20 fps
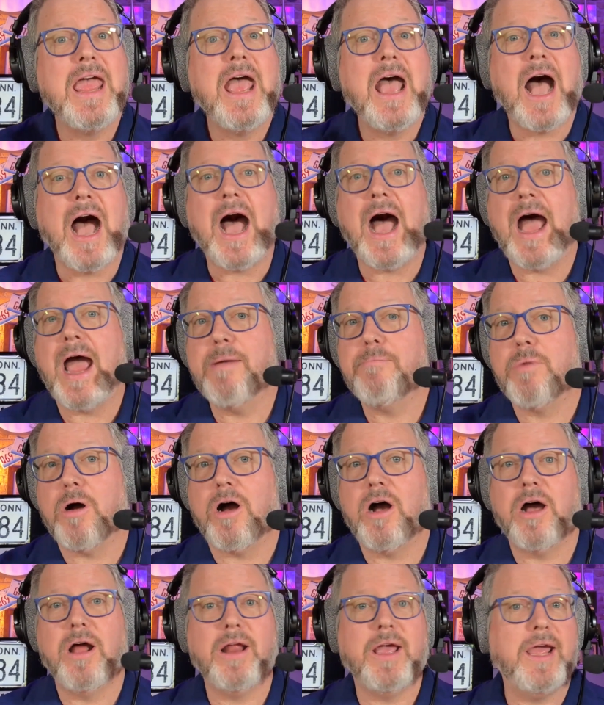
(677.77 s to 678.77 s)
I
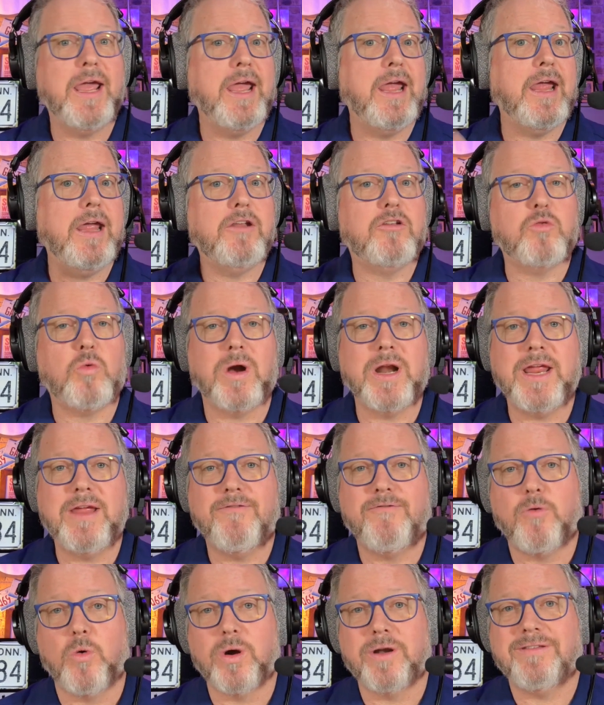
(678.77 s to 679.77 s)
bought a
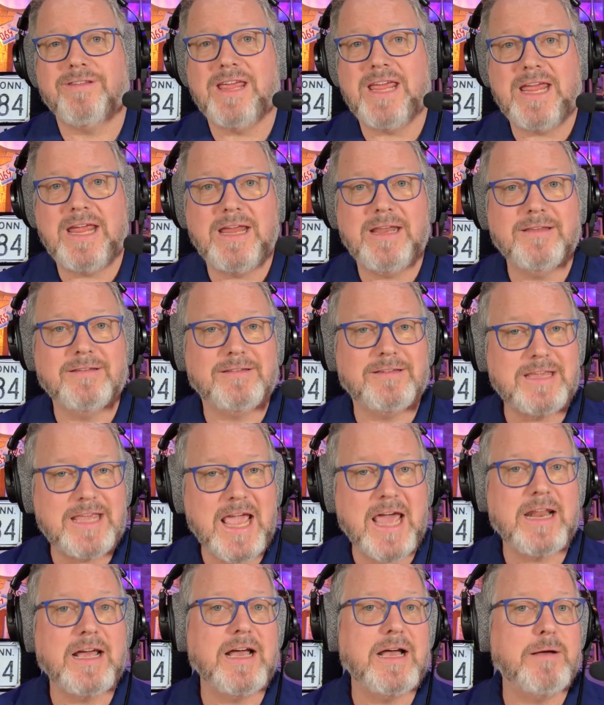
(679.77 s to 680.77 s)
2014
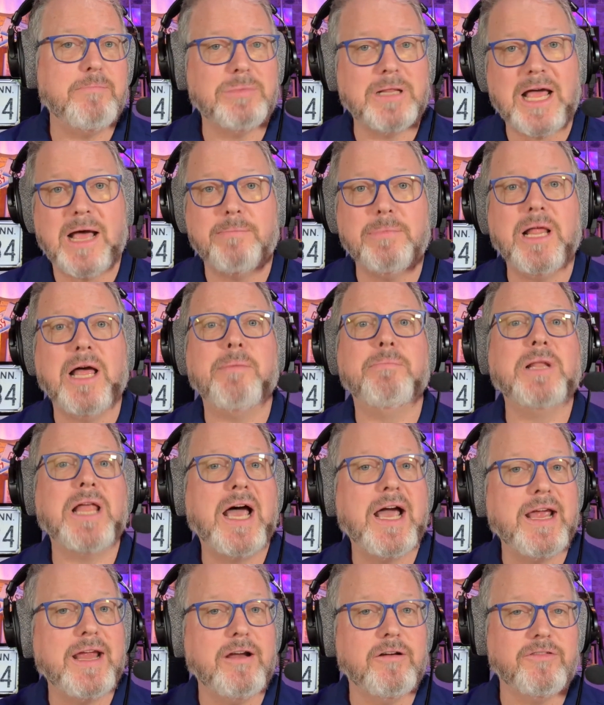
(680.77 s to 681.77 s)
Sienna, blah, blah,
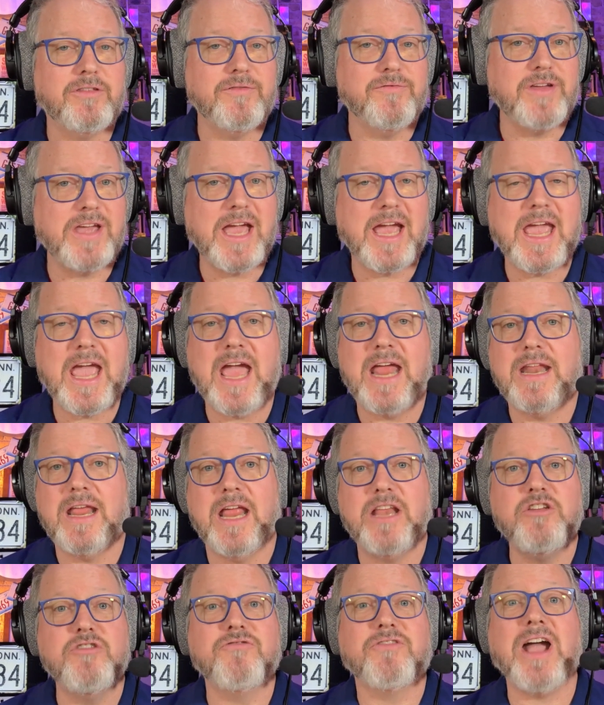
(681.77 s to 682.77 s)
blah. Here's the VIN,
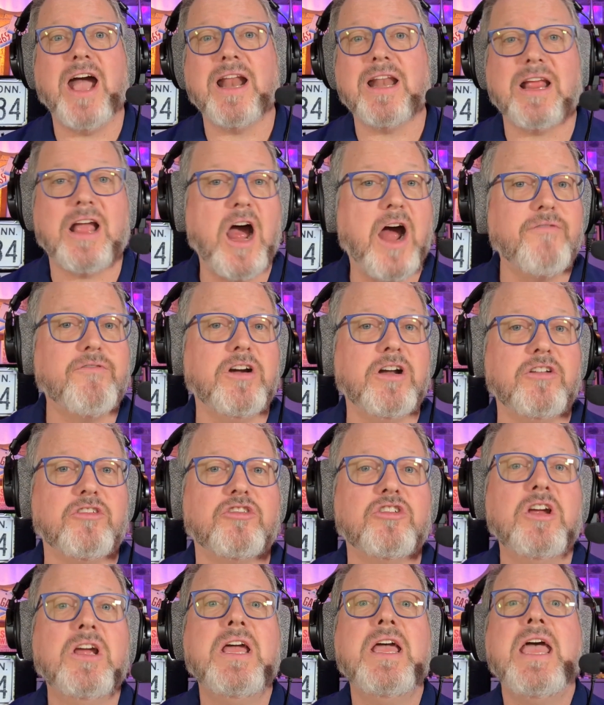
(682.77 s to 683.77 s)
and you've got coverage.